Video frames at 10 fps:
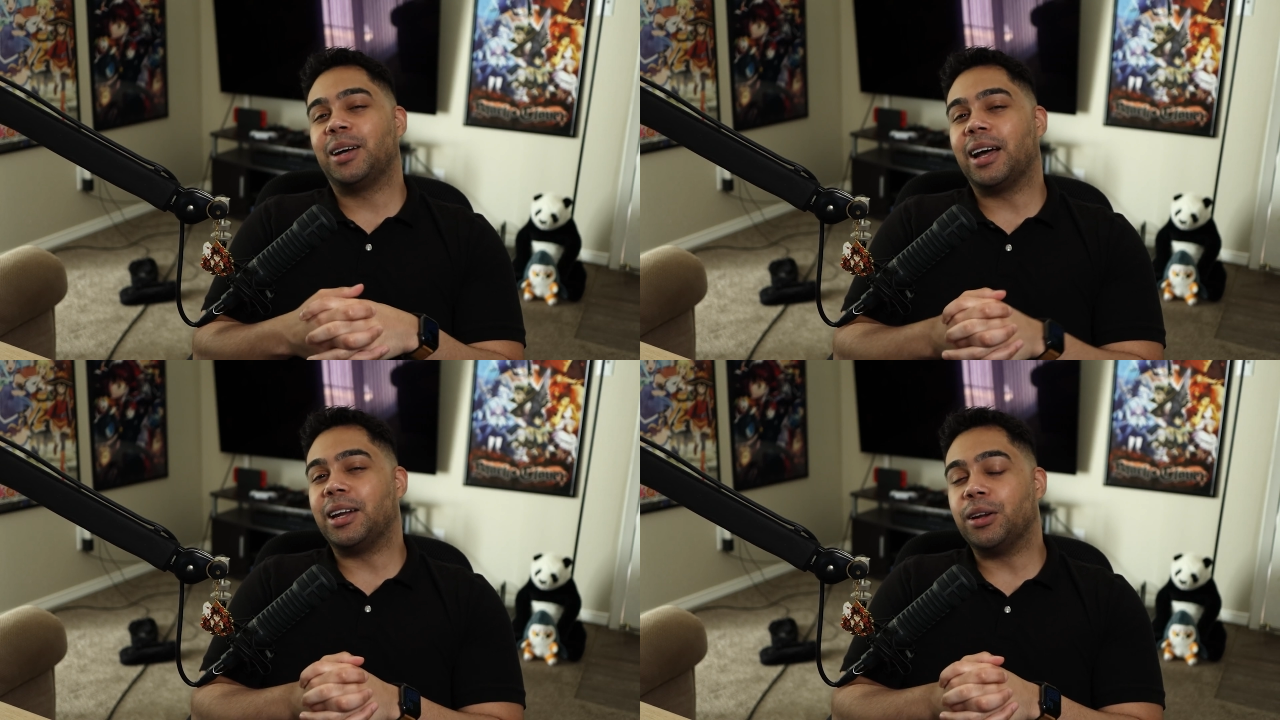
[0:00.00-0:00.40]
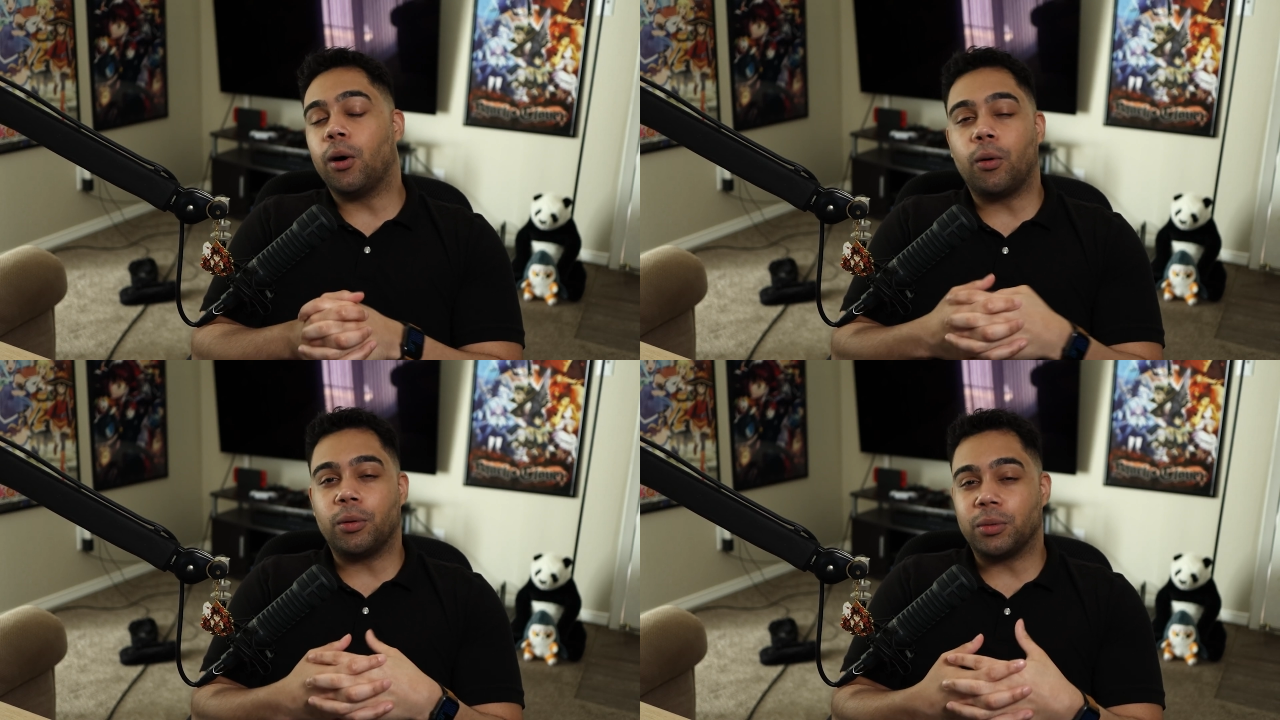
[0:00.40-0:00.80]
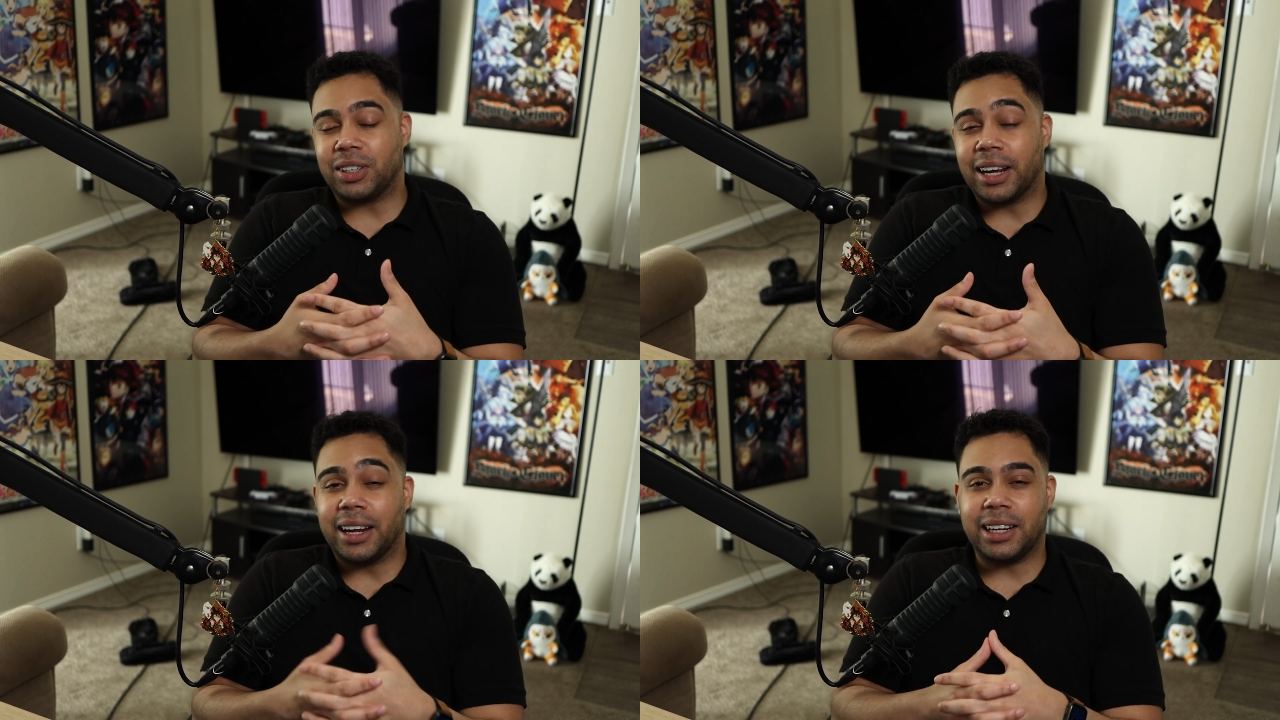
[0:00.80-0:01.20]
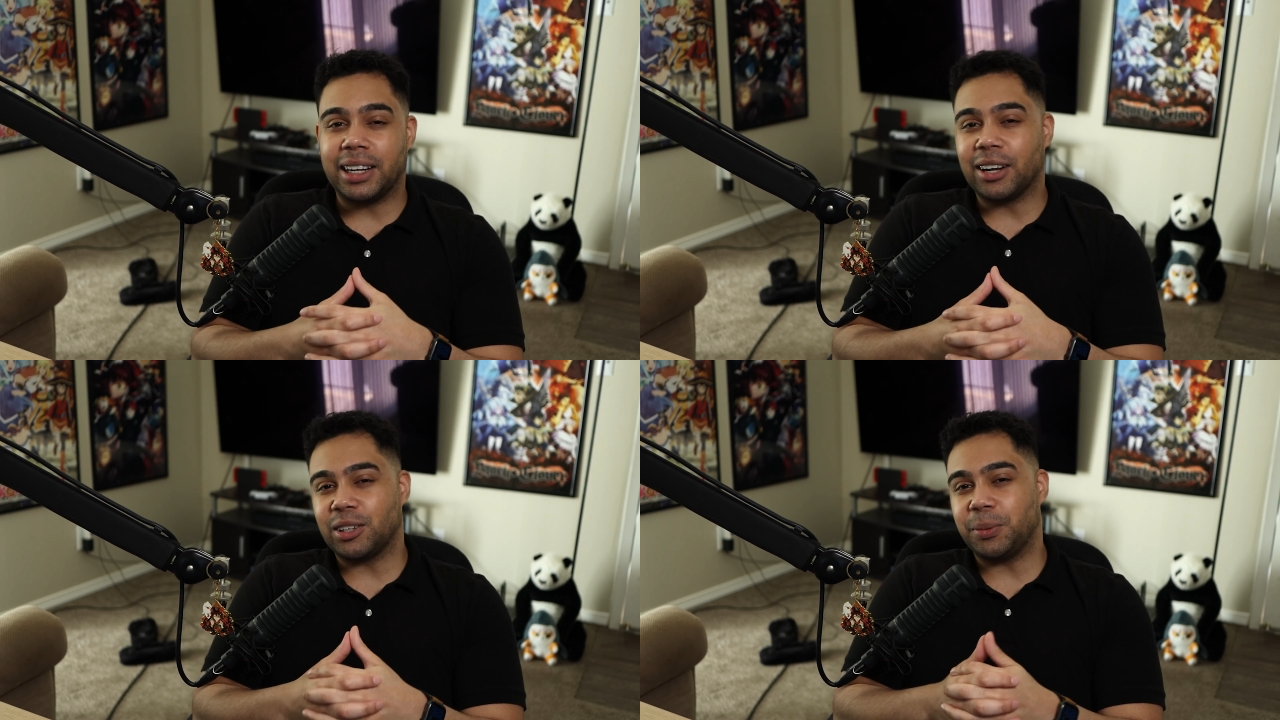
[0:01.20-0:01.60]
and then no one would say
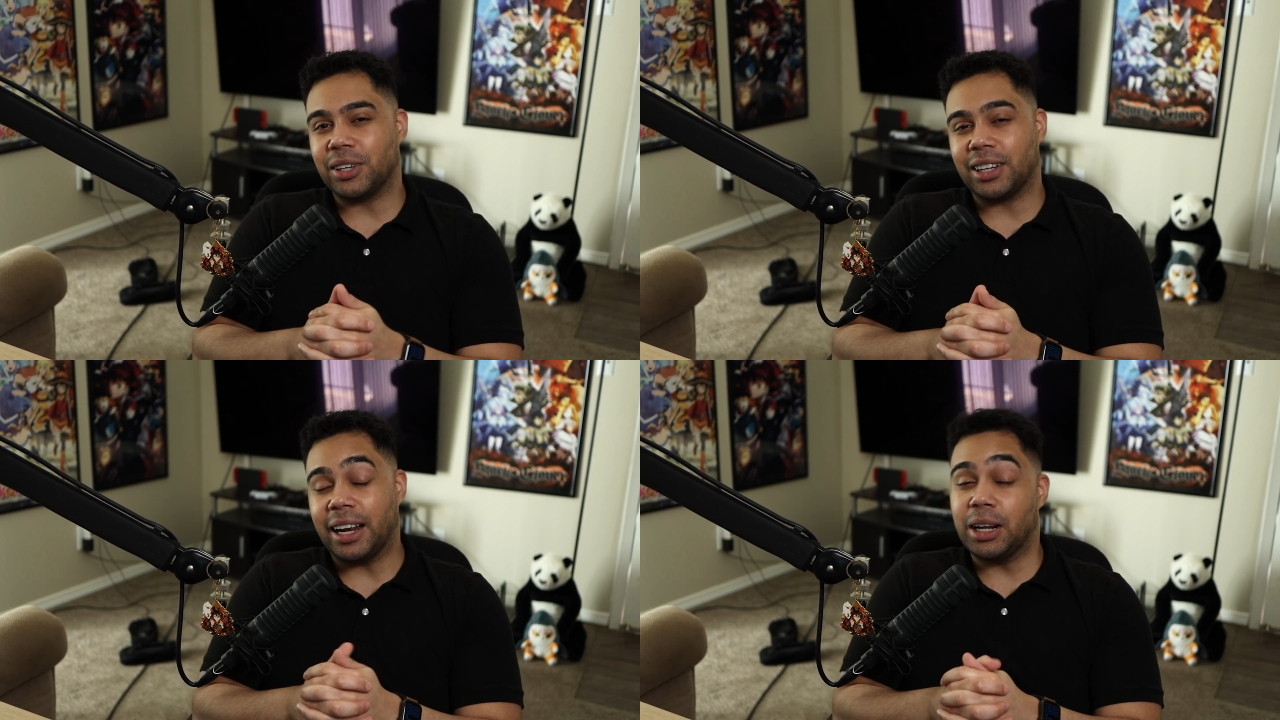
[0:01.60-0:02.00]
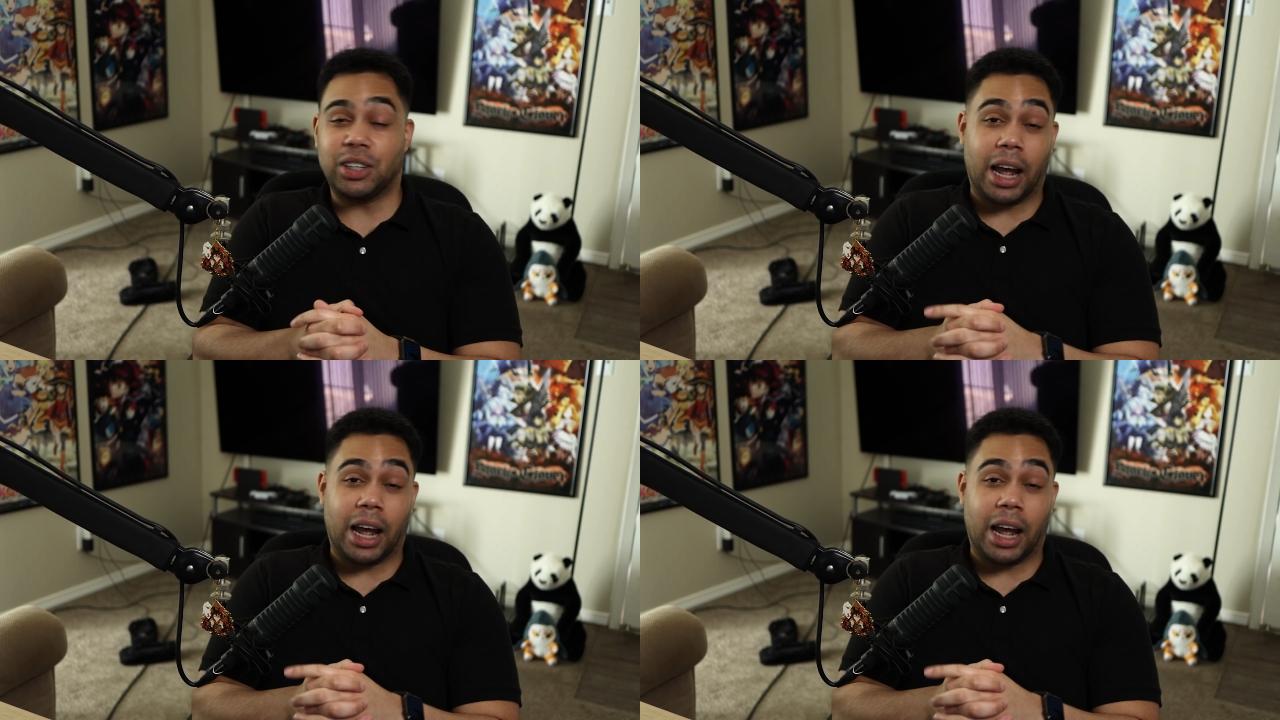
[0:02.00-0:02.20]
anything else because they didn't.